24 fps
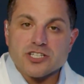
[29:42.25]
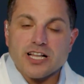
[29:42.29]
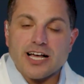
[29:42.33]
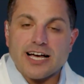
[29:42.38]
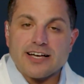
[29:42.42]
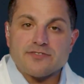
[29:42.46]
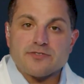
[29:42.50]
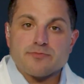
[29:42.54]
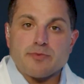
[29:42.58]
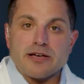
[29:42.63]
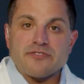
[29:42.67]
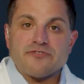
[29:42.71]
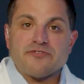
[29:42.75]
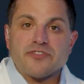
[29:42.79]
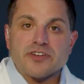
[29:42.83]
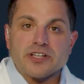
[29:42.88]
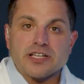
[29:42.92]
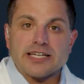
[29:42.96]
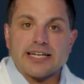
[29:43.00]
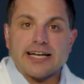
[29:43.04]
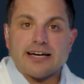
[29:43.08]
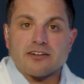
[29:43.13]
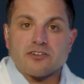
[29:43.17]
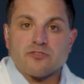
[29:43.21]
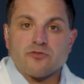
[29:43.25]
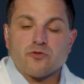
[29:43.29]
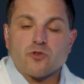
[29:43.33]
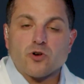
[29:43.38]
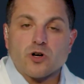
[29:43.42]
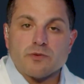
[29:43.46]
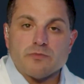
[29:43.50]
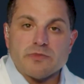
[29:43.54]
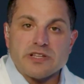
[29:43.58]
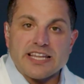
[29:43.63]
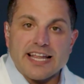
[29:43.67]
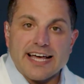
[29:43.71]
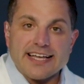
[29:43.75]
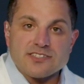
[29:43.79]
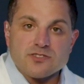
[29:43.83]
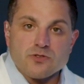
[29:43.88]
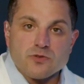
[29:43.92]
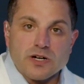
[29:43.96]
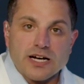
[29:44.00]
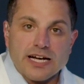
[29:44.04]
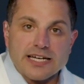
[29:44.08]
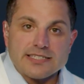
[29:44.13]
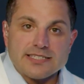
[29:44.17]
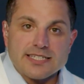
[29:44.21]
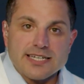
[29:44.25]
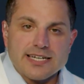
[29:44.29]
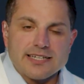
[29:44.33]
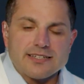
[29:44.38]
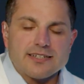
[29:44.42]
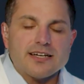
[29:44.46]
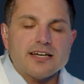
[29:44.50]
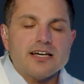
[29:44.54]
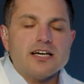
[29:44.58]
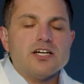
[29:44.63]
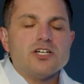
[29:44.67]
lives by filling out a form, and that's what I did.